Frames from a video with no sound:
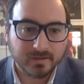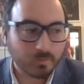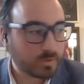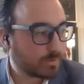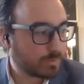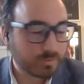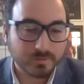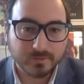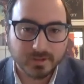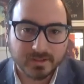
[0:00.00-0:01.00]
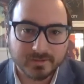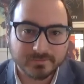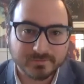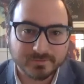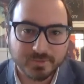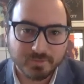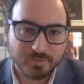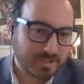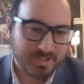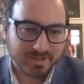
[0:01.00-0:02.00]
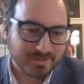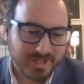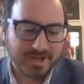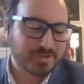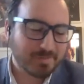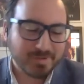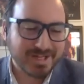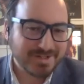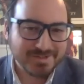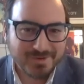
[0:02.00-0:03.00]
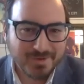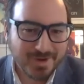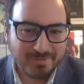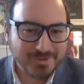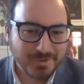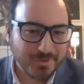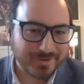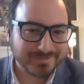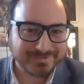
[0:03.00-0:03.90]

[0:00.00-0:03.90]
we will catch up again soon, I'm sure.